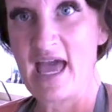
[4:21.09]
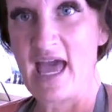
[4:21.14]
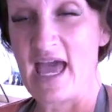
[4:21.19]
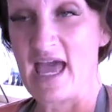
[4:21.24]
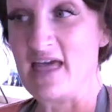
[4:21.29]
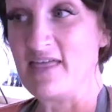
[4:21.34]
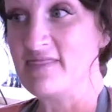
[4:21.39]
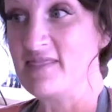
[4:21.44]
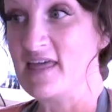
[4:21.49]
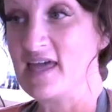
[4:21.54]

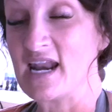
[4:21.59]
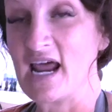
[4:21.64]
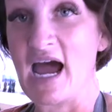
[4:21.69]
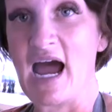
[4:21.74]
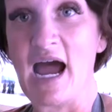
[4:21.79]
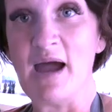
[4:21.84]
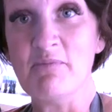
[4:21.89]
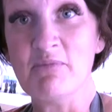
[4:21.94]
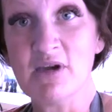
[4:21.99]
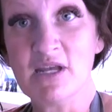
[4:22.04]
and then
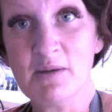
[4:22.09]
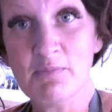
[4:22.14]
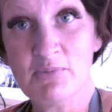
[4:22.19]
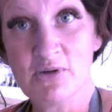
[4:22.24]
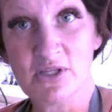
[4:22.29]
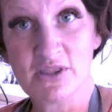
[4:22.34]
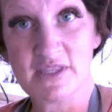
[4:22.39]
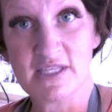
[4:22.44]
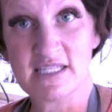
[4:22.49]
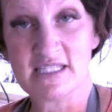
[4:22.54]
I'm gonna
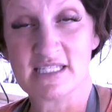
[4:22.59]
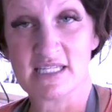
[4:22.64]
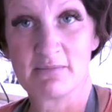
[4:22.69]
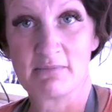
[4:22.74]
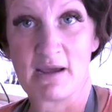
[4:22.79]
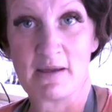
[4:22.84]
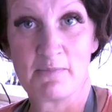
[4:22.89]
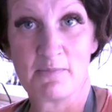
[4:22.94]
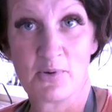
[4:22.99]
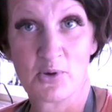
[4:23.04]
put this in
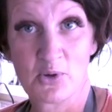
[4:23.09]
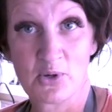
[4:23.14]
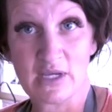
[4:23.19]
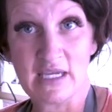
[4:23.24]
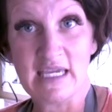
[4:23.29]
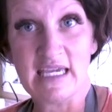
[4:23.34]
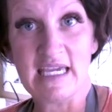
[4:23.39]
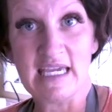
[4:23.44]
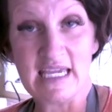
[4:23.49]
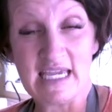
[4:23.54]
my
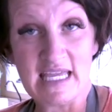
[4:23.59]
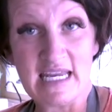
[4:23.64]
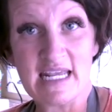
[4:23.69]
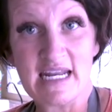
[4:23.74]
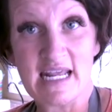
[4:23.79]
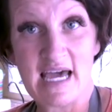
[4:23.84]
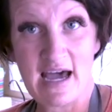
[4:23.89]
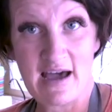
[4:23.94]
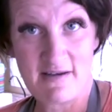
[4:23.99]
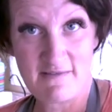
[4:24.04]

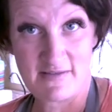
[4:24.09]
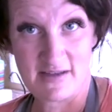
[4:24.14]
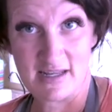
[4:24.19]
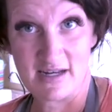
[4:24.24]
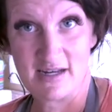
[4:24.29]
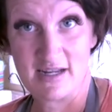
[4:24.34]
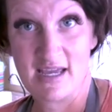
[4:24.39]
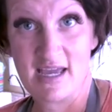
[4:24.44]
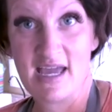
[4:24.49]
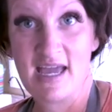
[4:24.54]
preheated oven